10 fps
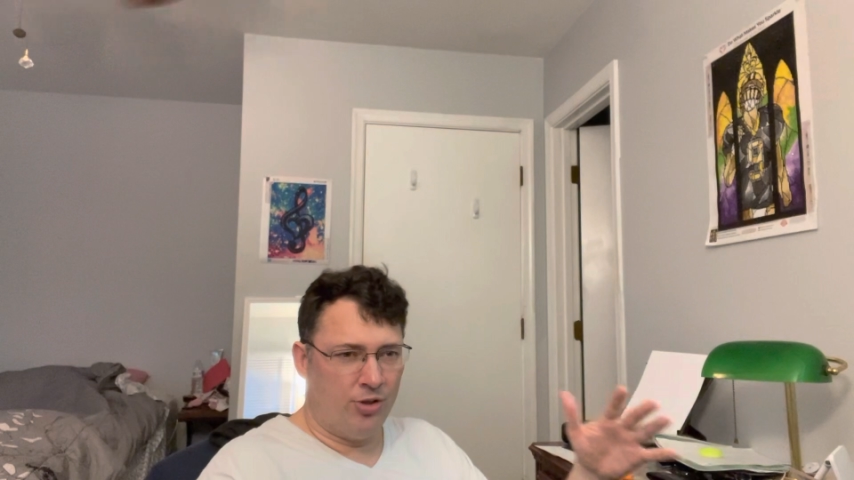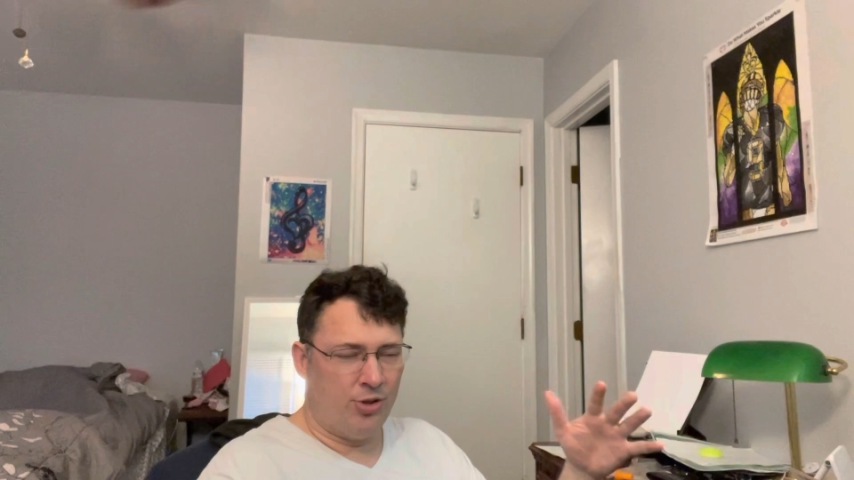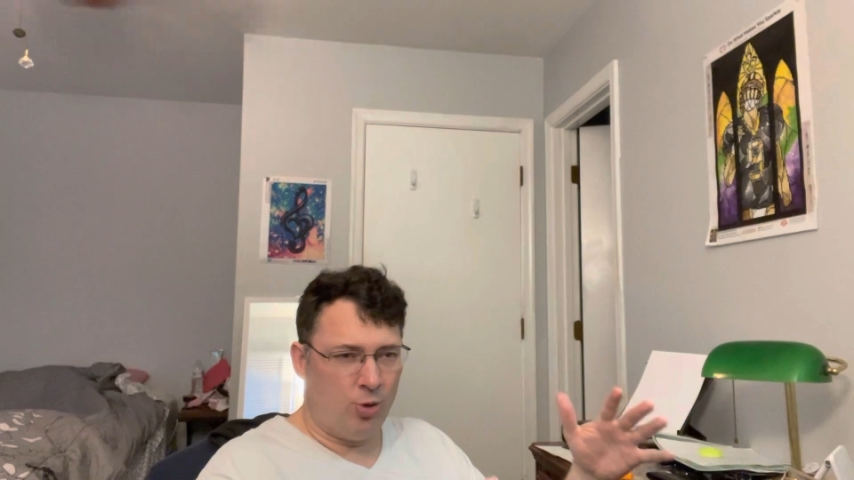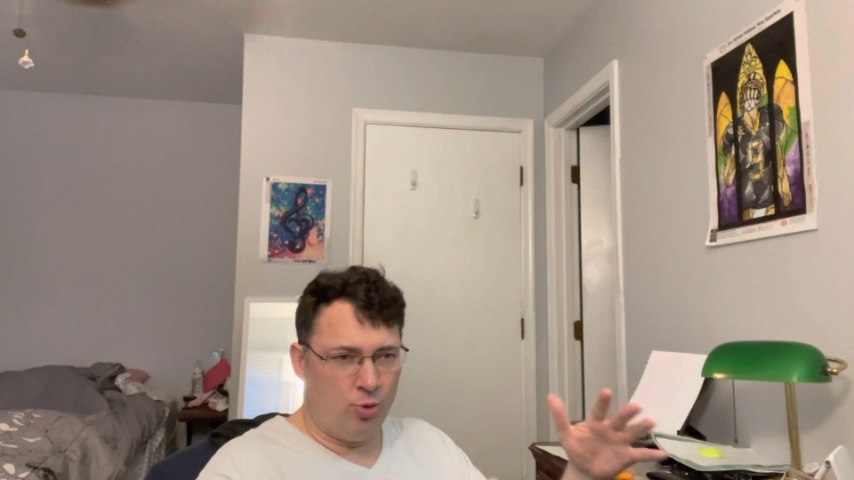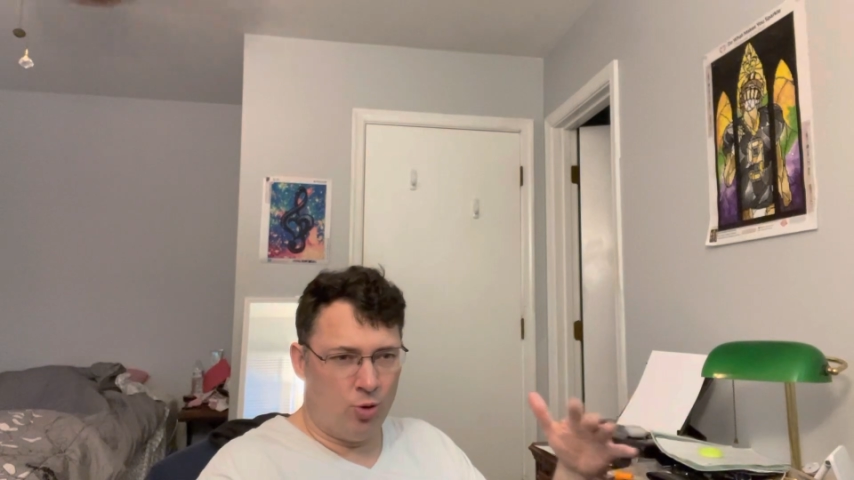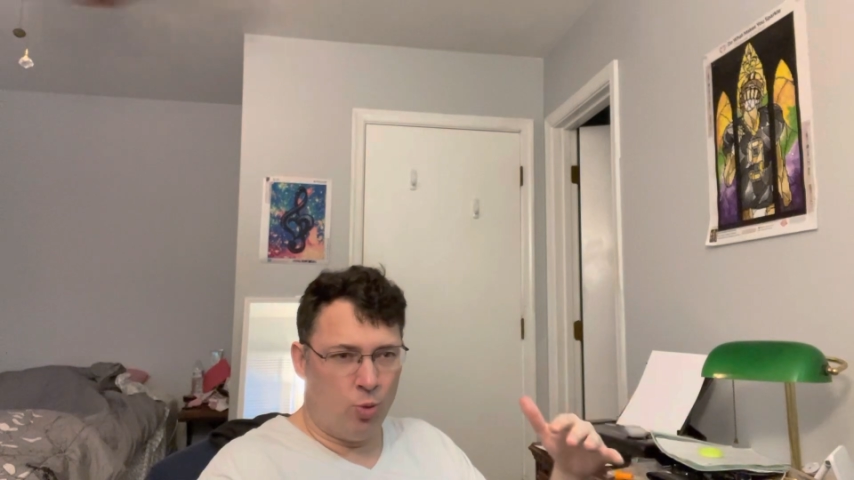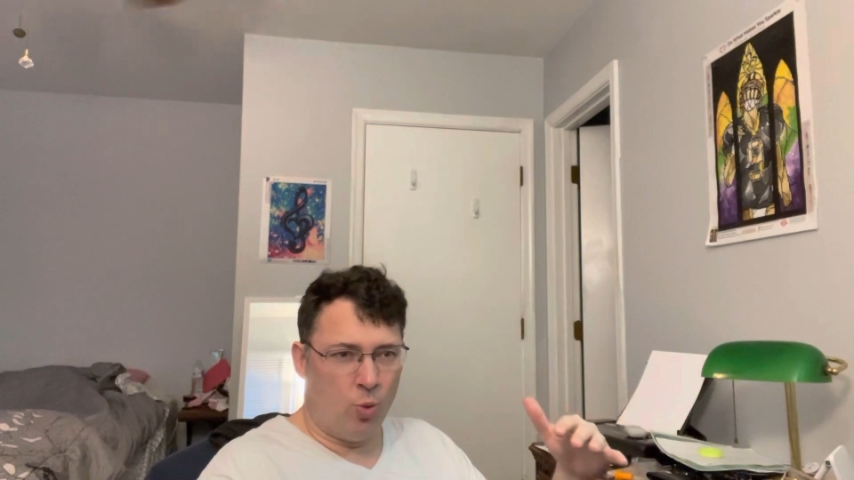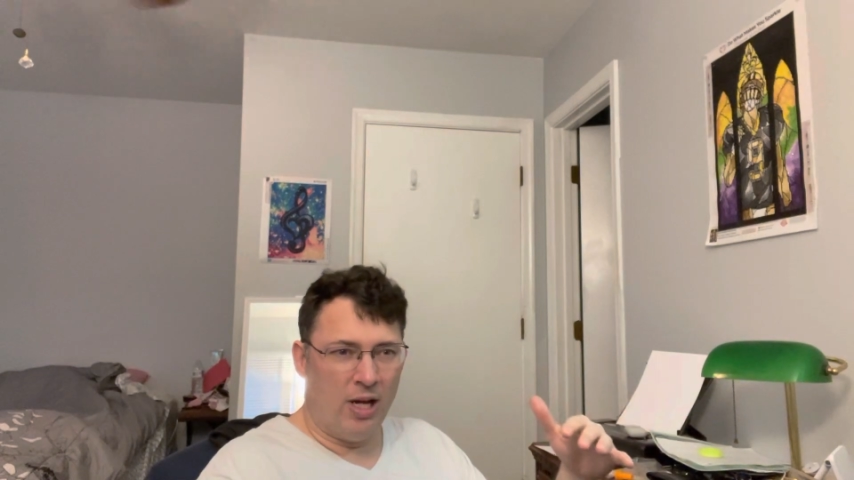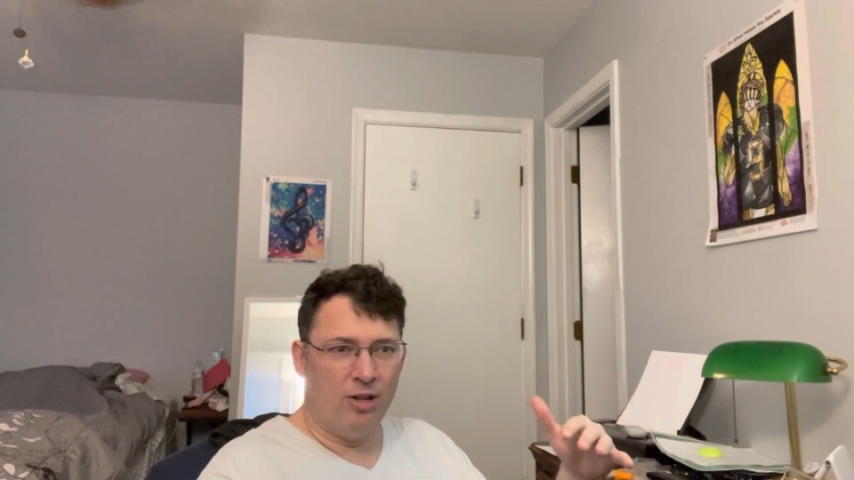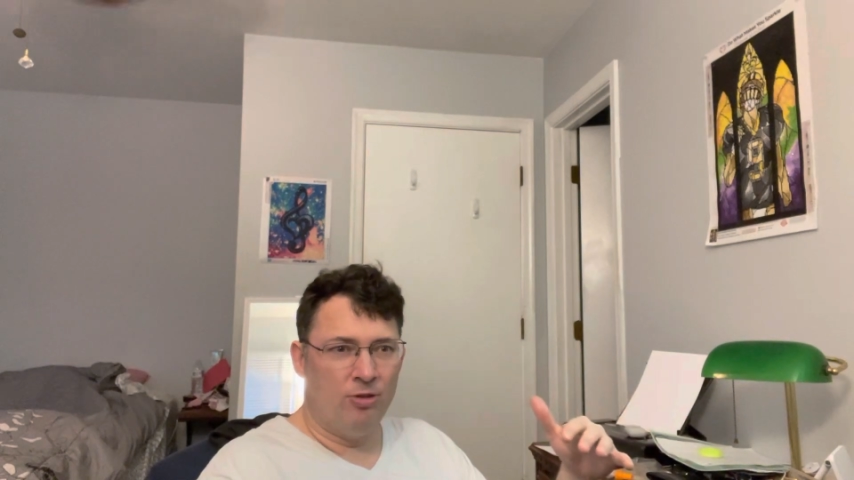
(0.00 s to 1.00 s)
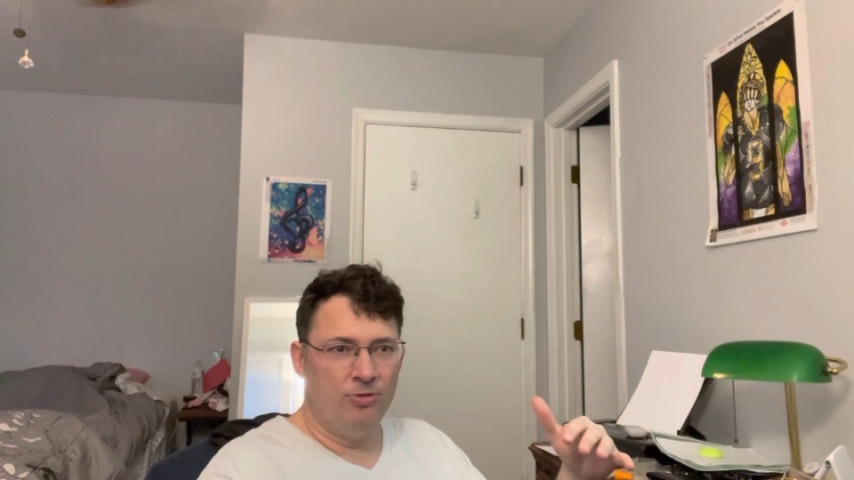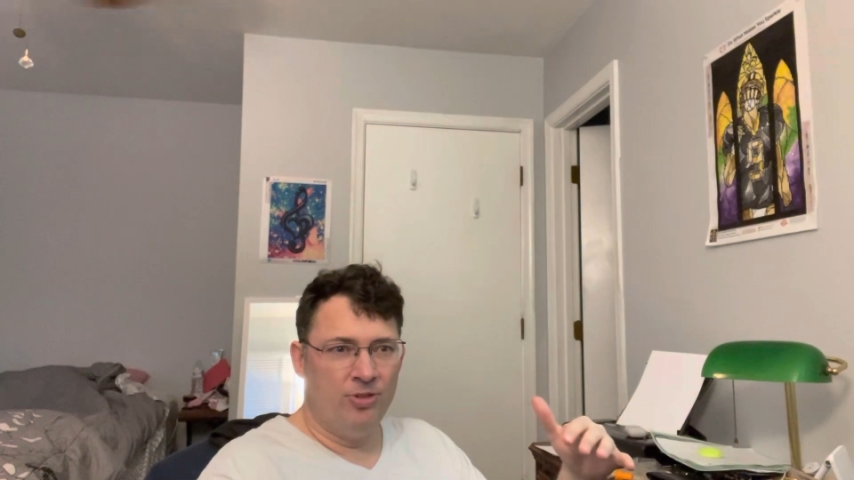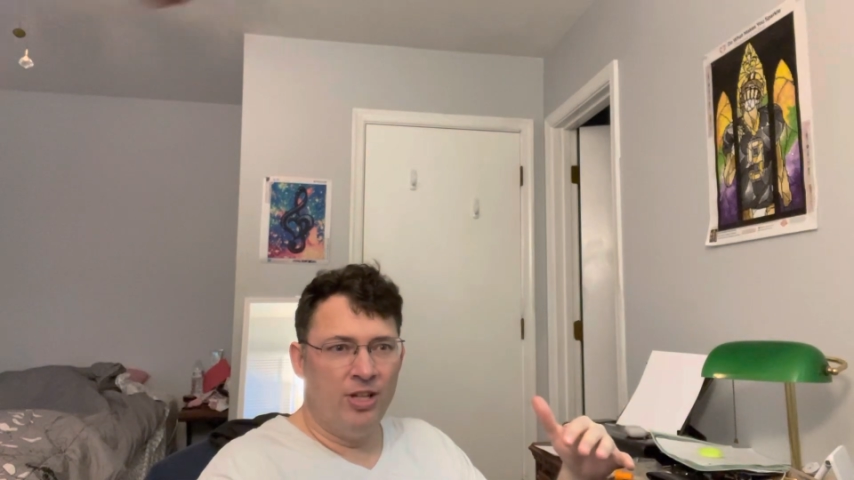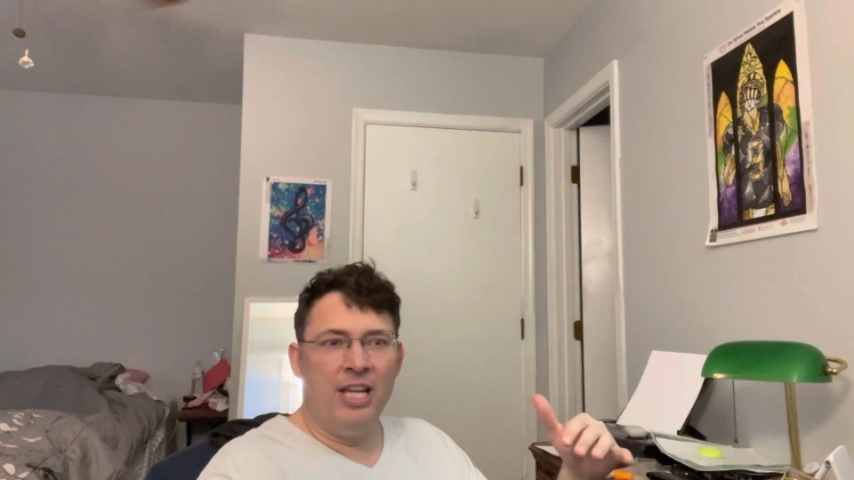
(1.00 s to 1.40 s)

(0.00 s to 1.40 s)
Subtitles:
to 12